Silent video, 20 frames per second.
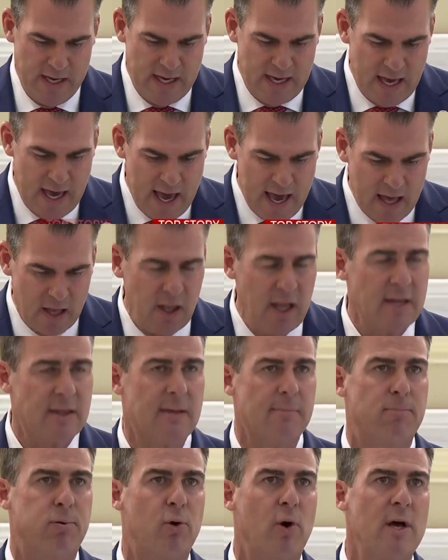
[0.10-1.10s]
we can't
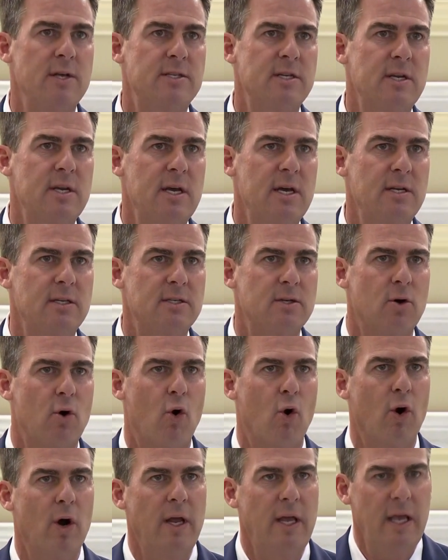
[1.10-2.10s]
let the president
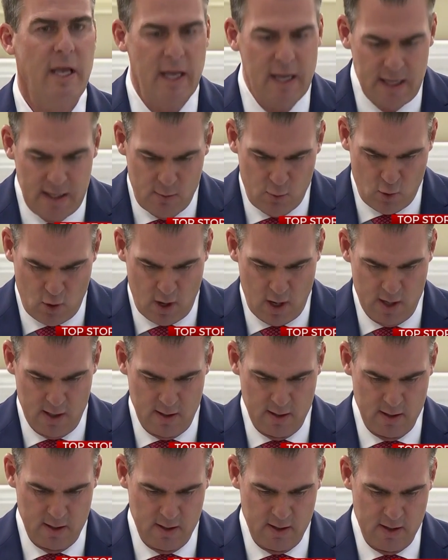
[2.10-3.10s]
or
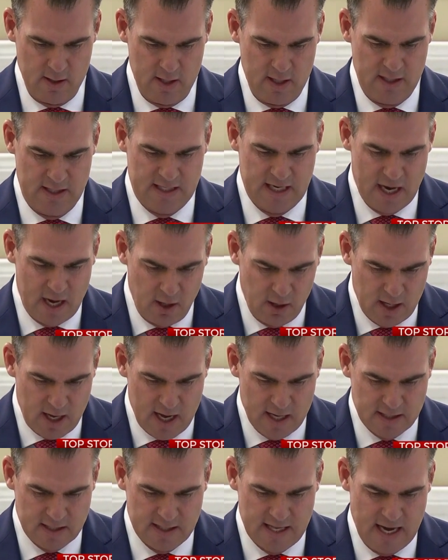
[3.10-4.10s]
anyone tell
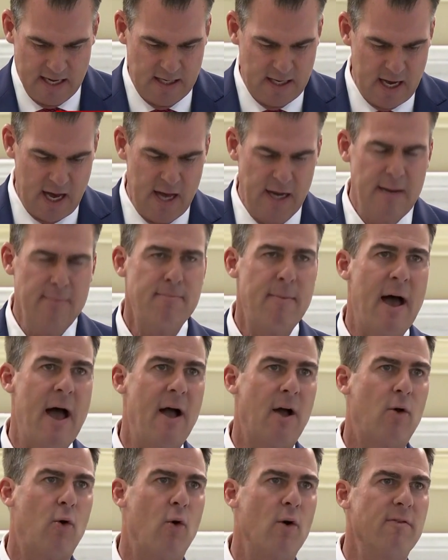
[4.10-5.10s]
us that cutting
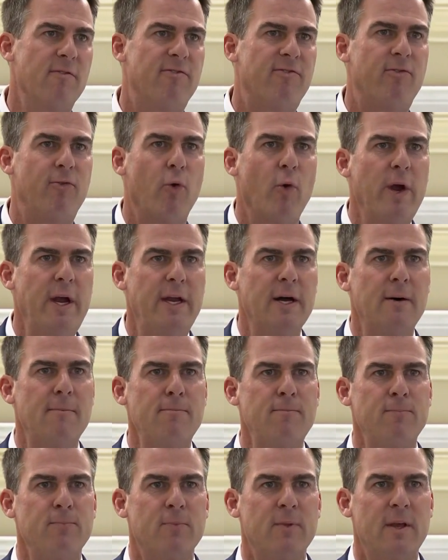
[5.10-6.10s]
back on
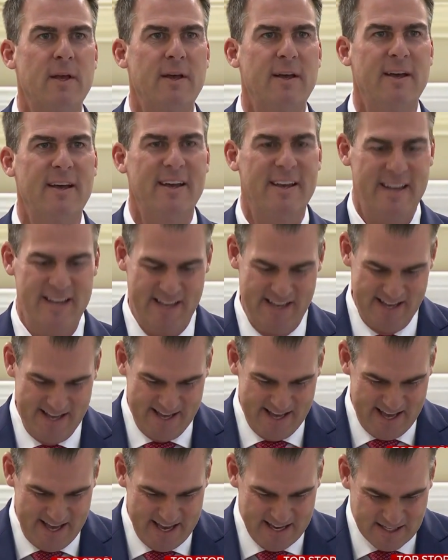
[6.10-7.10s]
freedom
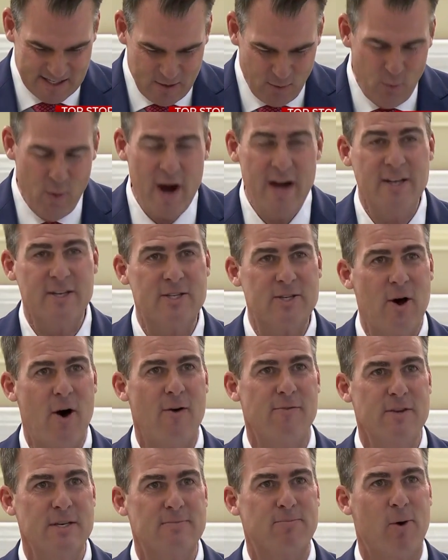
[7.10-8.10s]
is the way to
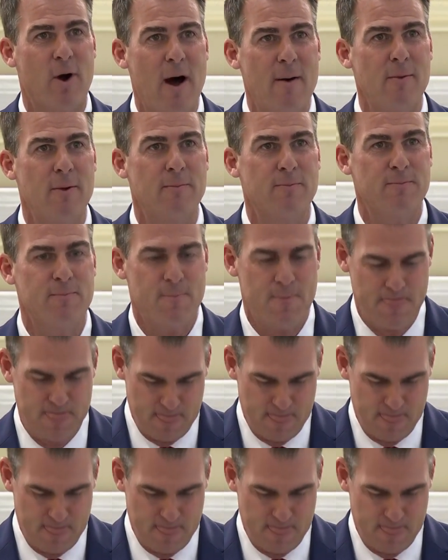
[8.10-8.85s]
solve this problem.